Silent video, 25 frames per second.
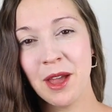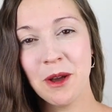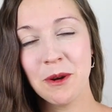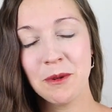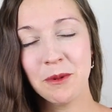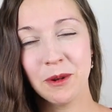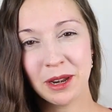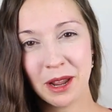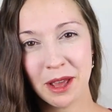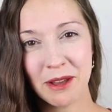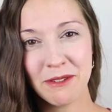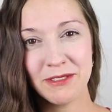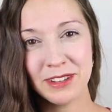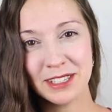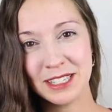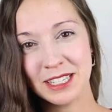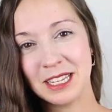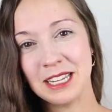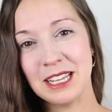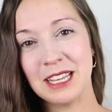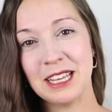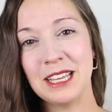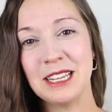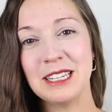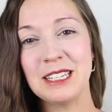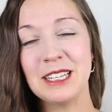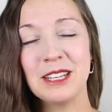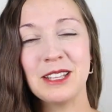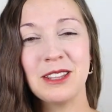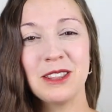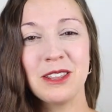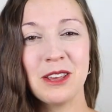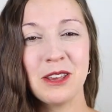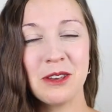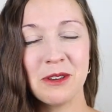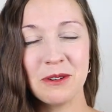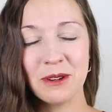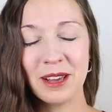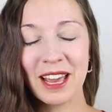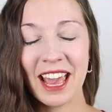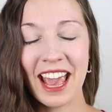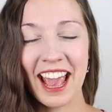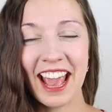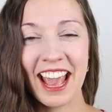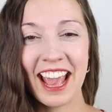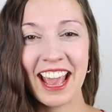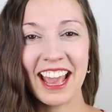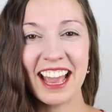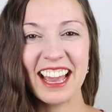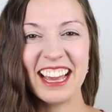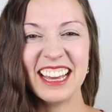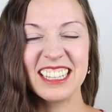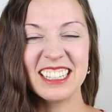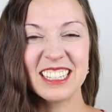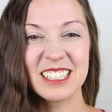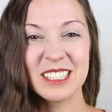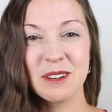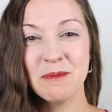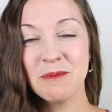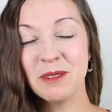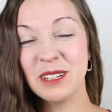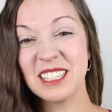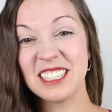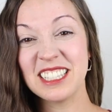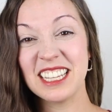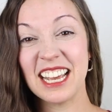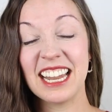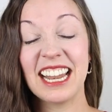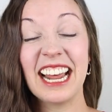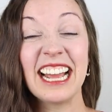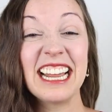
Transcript: When I visited the U K and someone said,